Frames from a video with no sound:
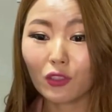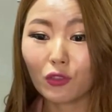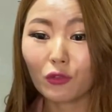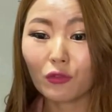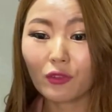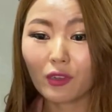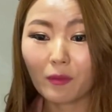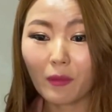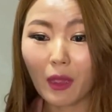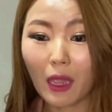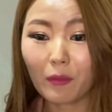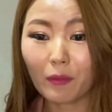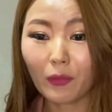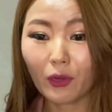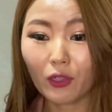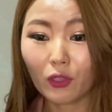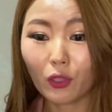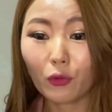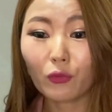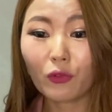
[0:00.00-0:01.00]
mm-hmm. to
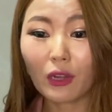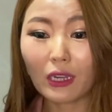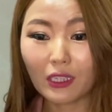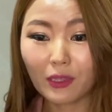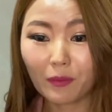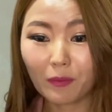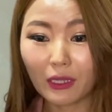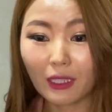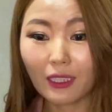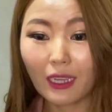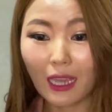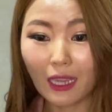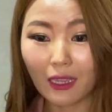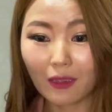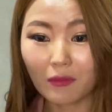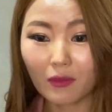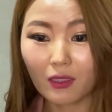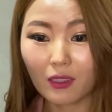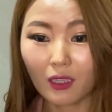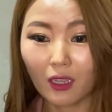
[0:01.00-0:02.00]
remember the recipe
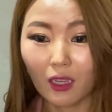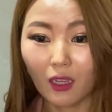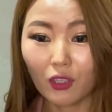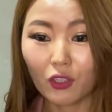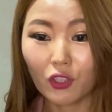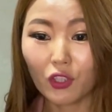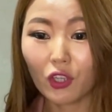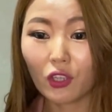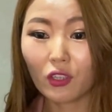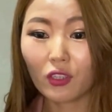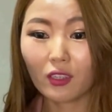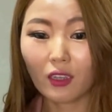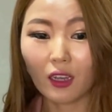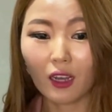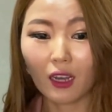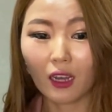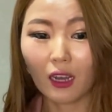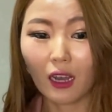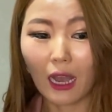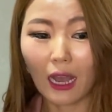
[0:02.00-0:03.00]
names just
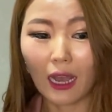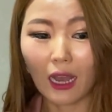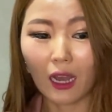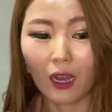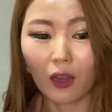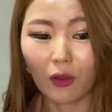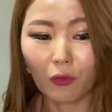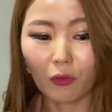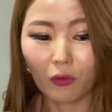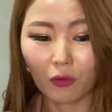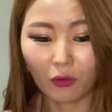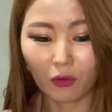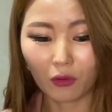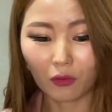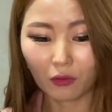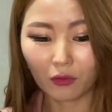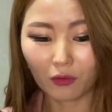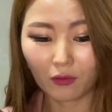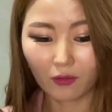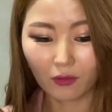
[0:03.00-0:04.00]
uh, uh
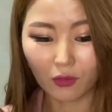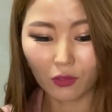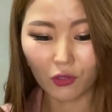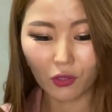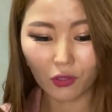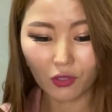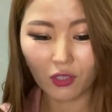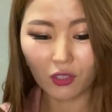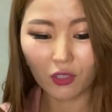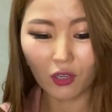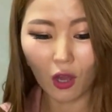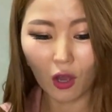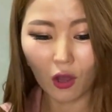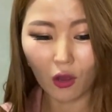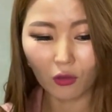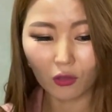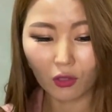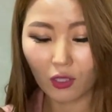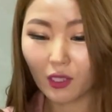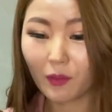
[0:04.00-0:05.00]
just
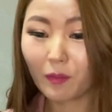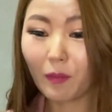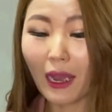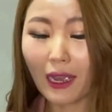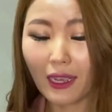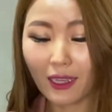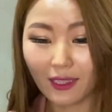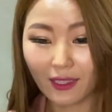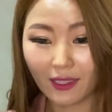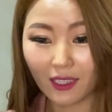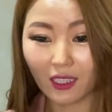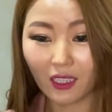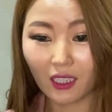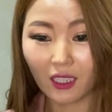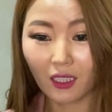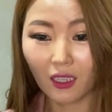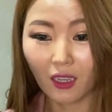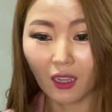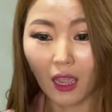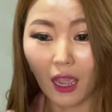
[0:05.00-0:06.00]
know the
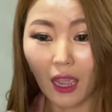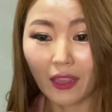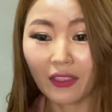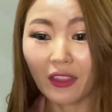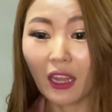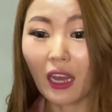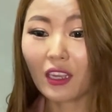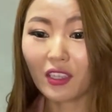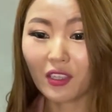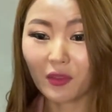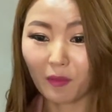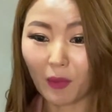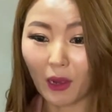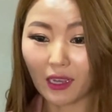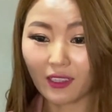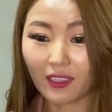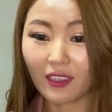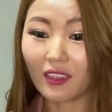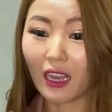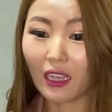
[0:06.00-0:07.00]
spicy and not
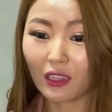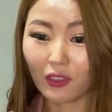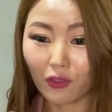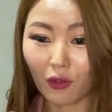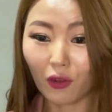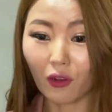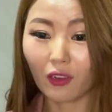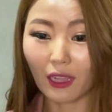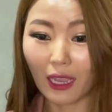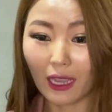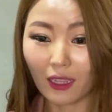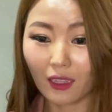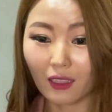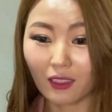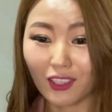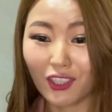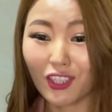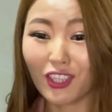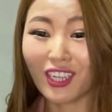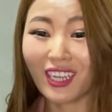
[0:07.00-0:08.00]
spicy. That's all at
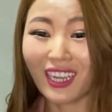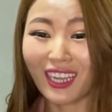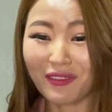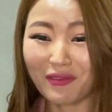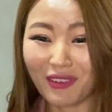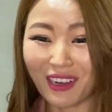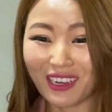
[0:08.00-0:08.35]
the chicken